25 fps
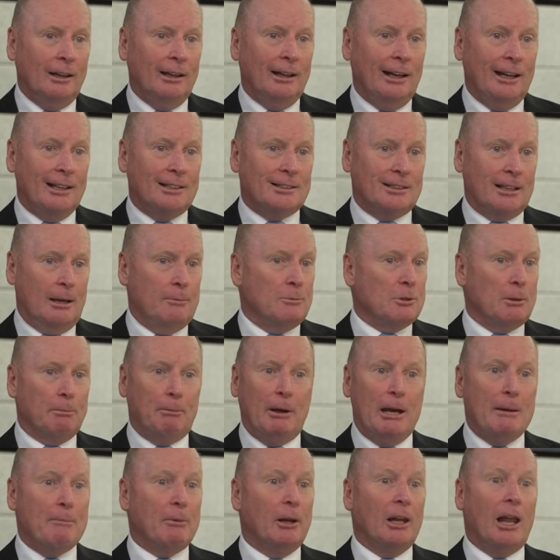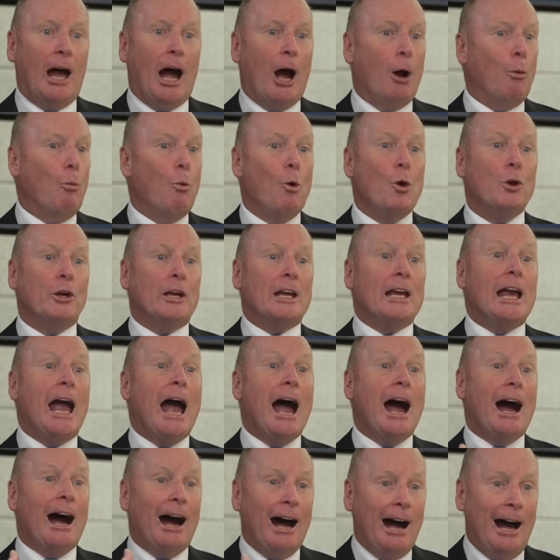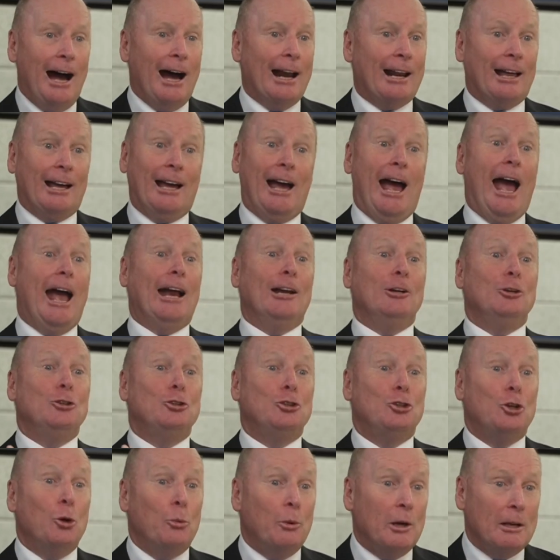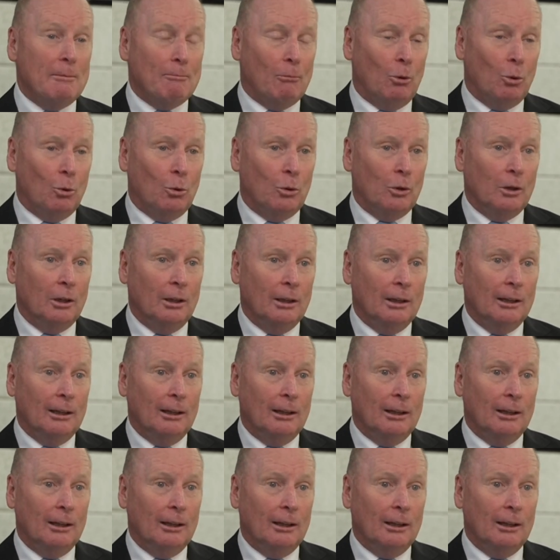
It seems that people are working harder and doing more,